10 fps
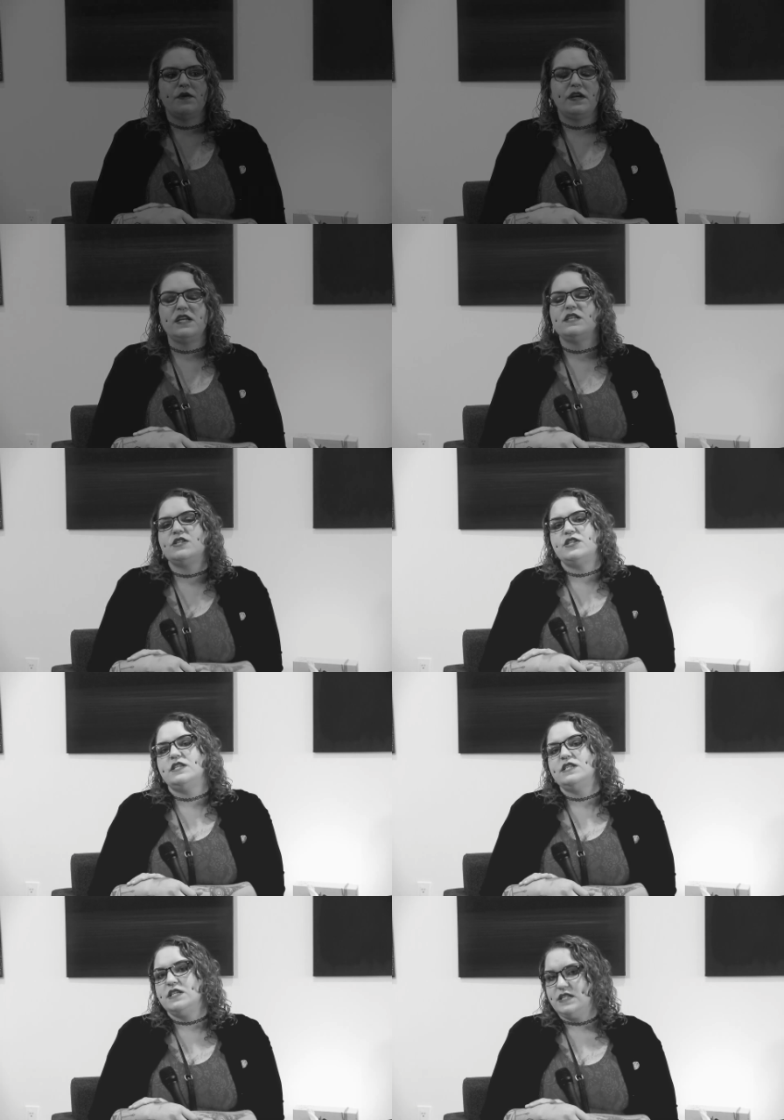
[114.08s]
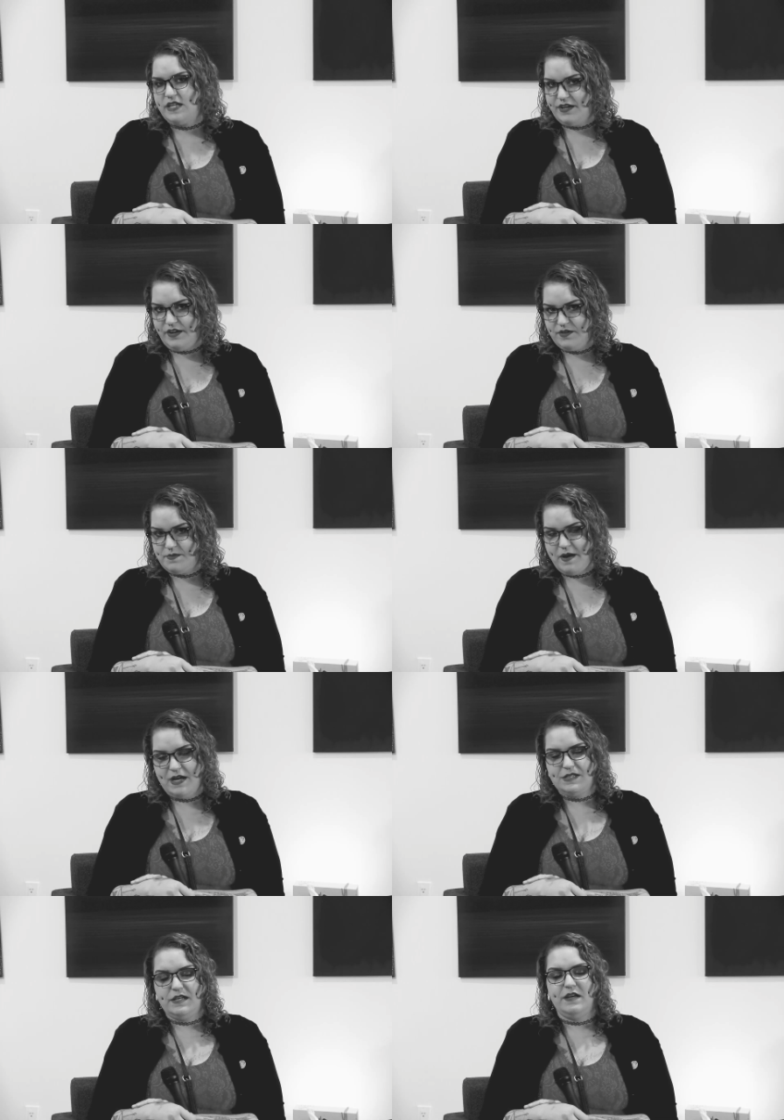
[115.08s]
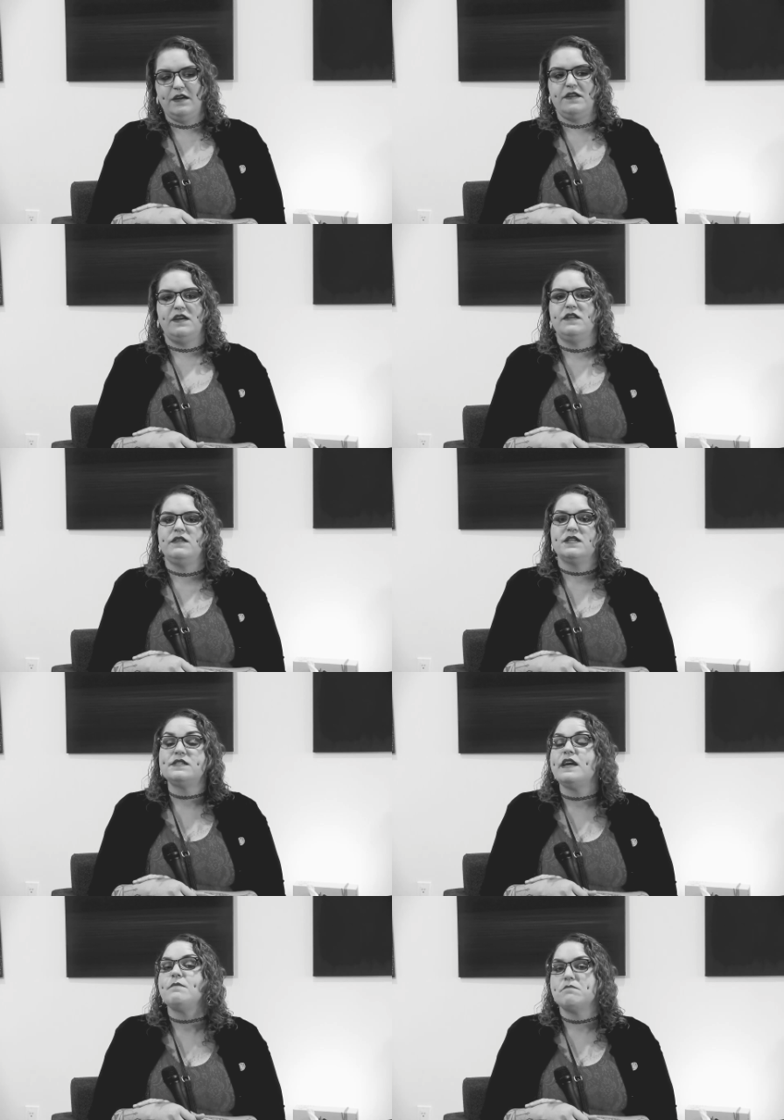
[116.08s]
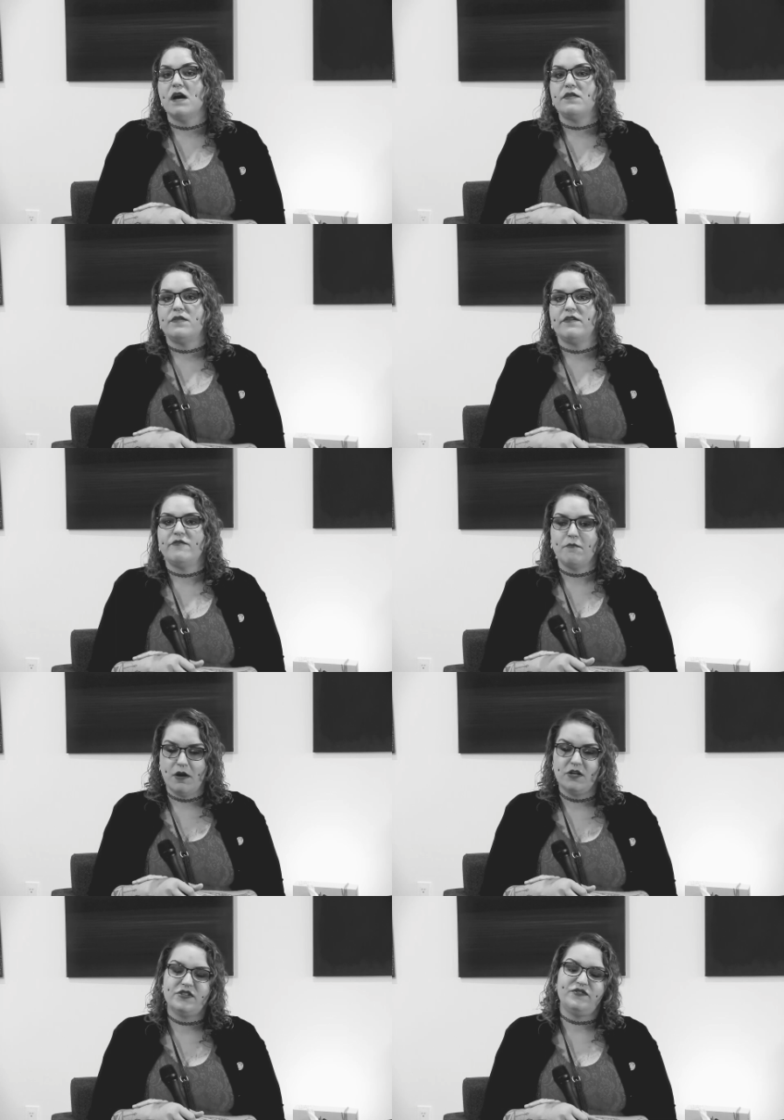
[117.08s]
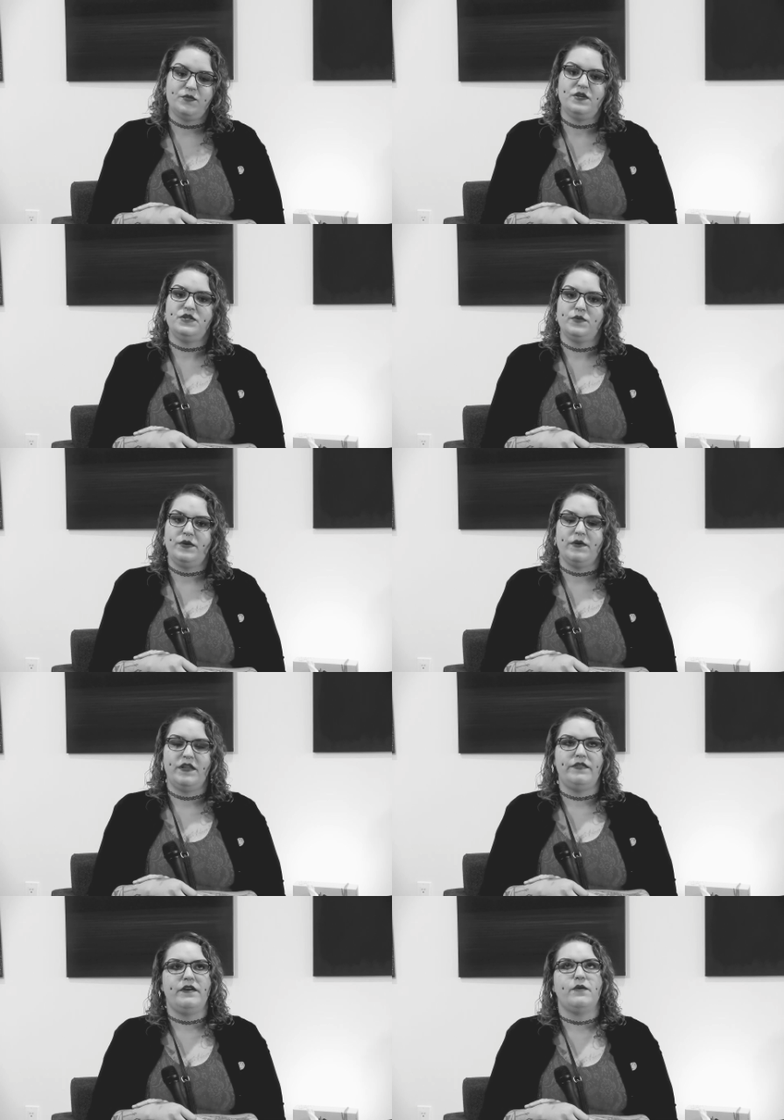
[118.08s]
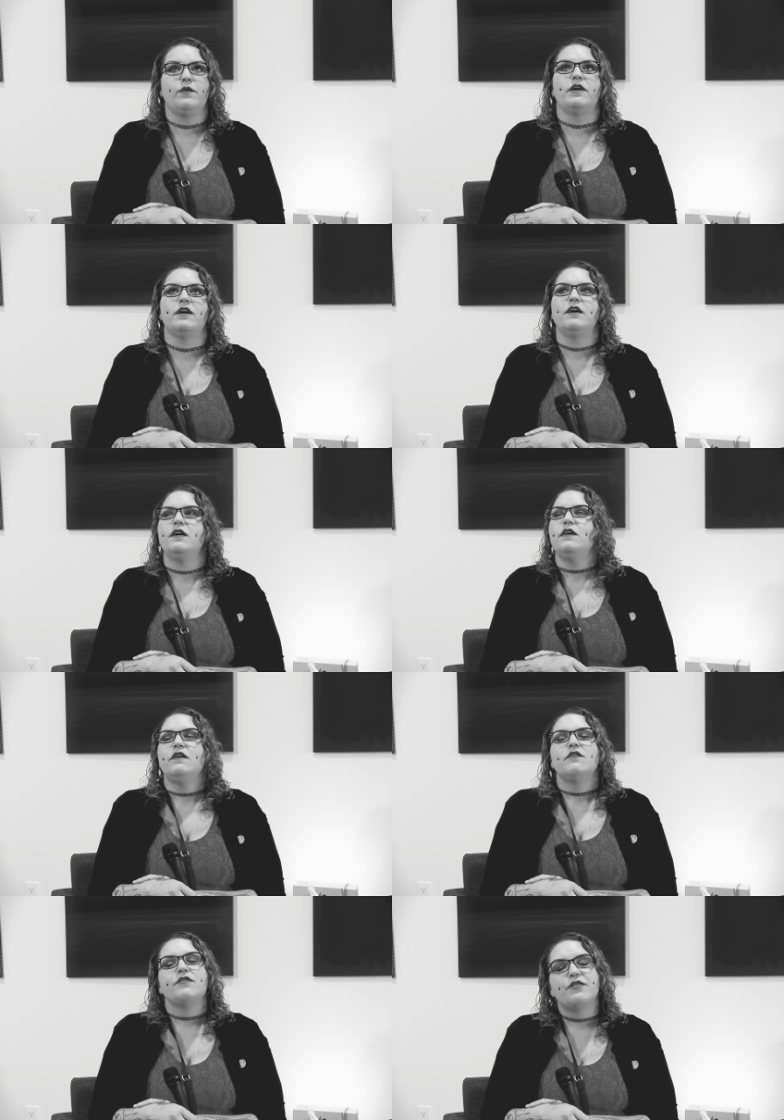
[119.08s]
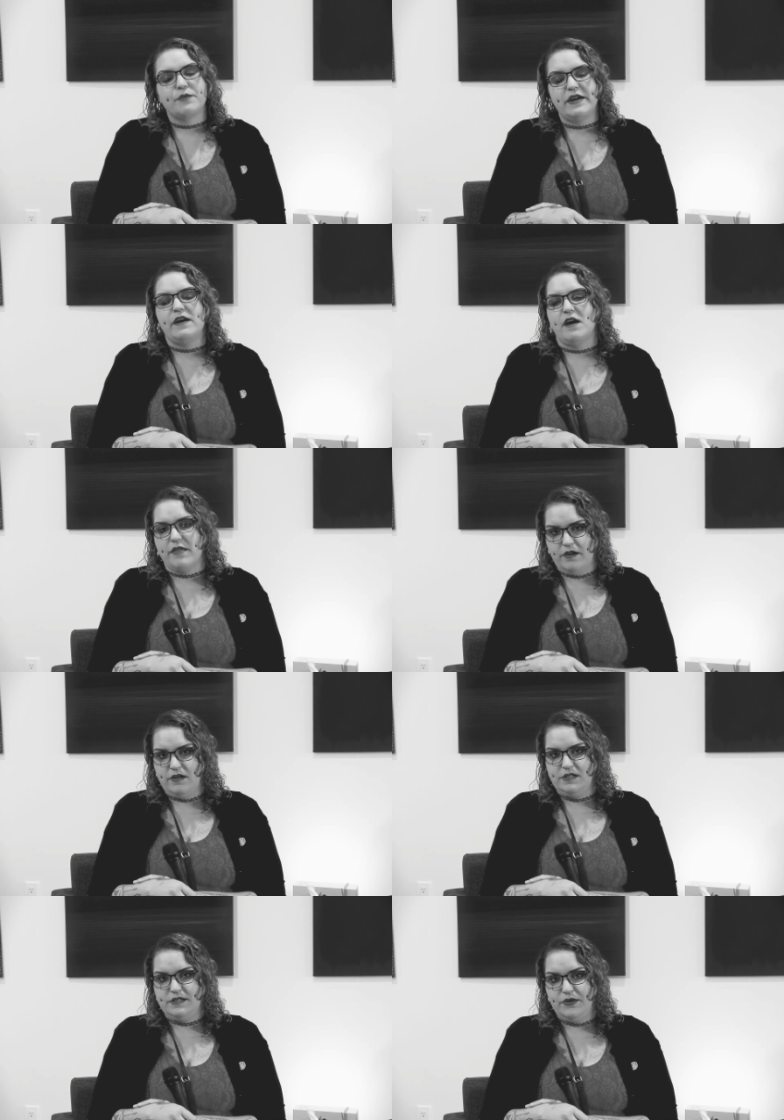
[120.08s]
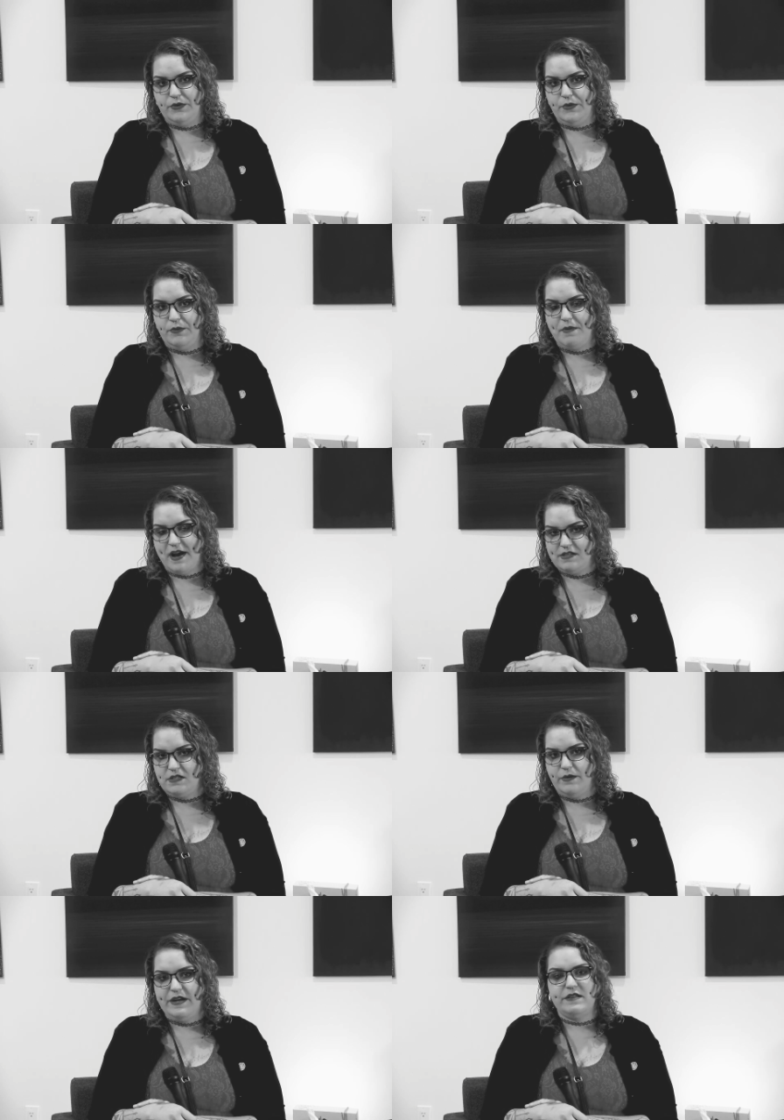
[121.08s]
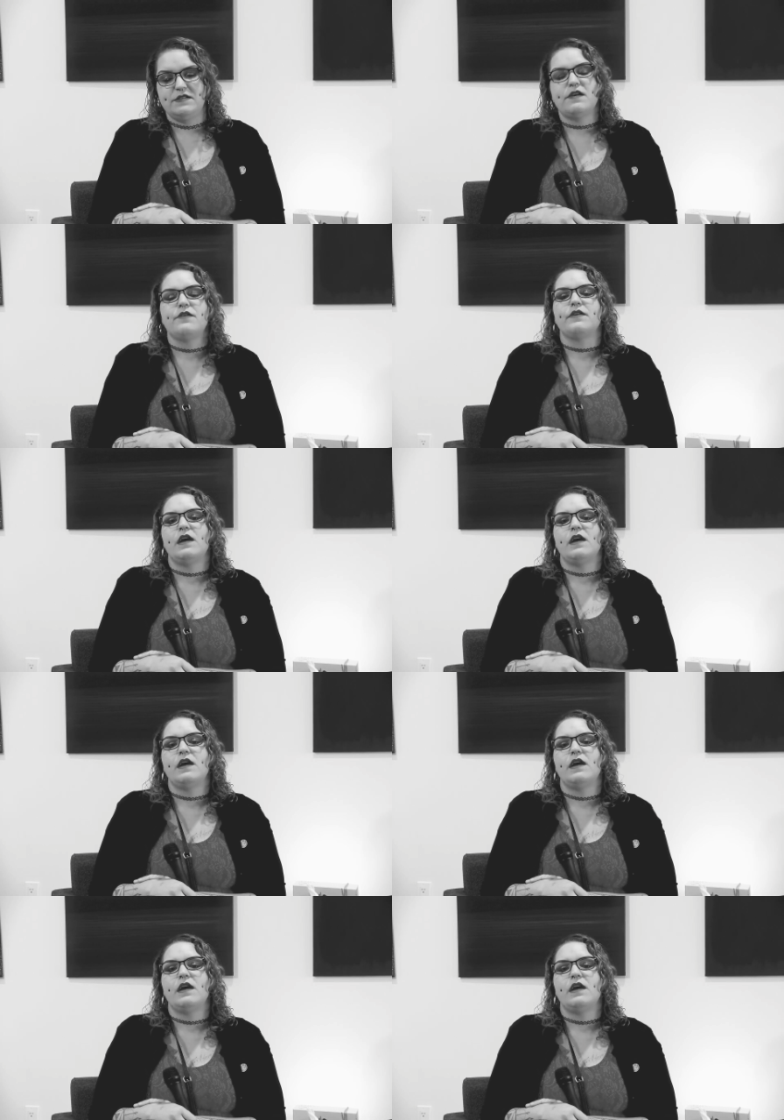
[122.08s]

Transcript: In addition to Danielle's passing, in the same month of March of 2021, there were three others who passed away in the Southern